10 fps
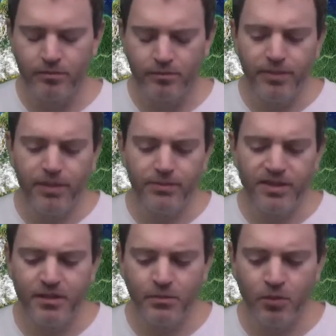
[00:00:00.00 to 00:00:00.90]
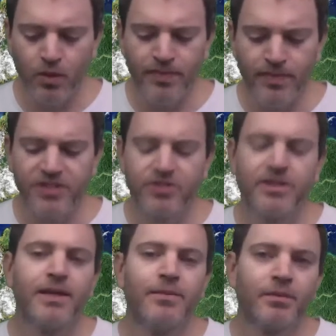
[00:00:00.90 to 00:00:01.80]
big myth number one, that you
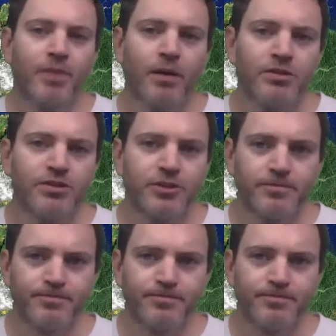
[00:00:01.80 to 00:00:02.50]
need a big publisher.